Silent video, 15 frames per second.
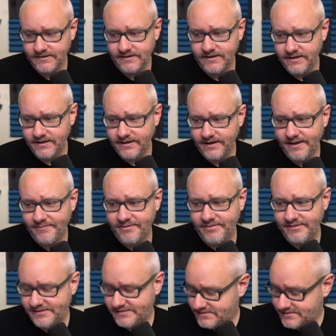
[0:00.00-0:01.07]
You got me
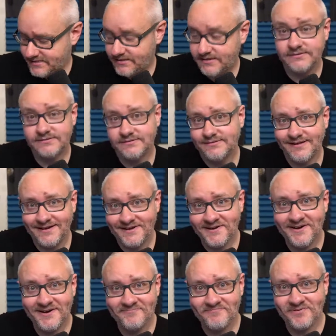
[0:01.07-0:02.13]
thinking, Sarah.
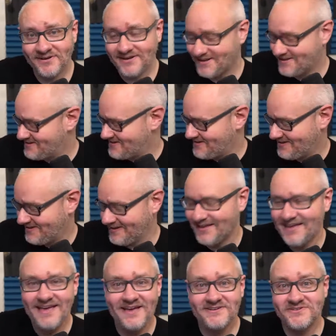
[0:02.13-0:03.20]
But
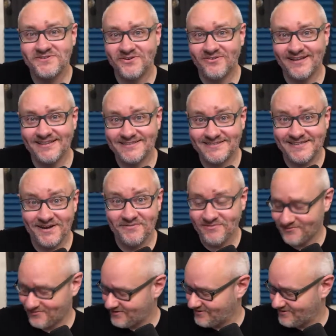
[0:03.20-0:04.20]
just want to write this down before I